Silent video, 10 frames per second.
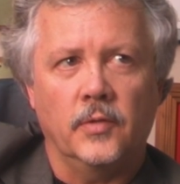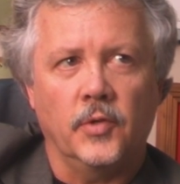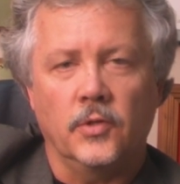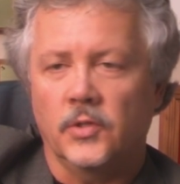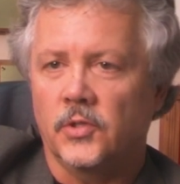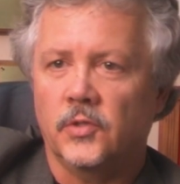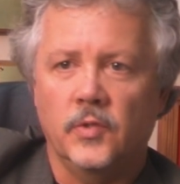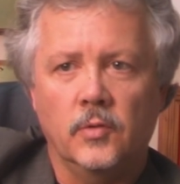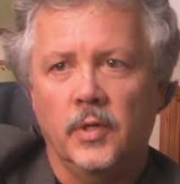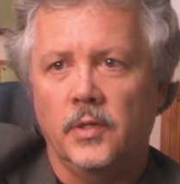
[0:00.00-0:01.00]
If you can do it six
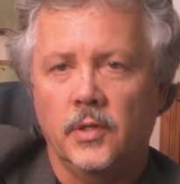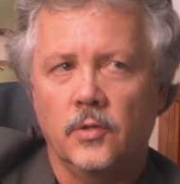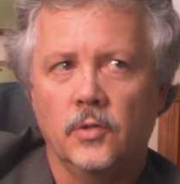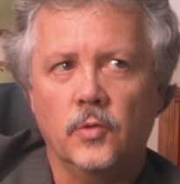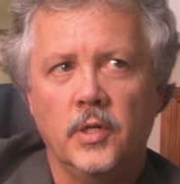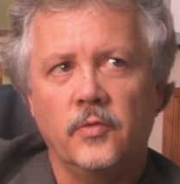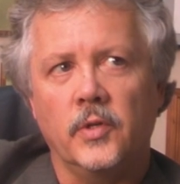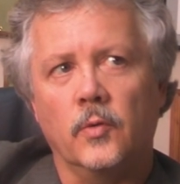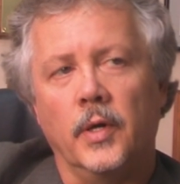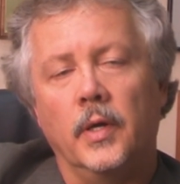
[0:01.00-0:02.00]
feet away, you can do it twenty
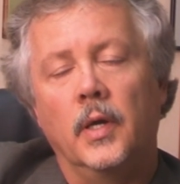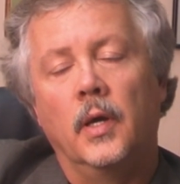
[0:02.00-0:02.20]
feet away.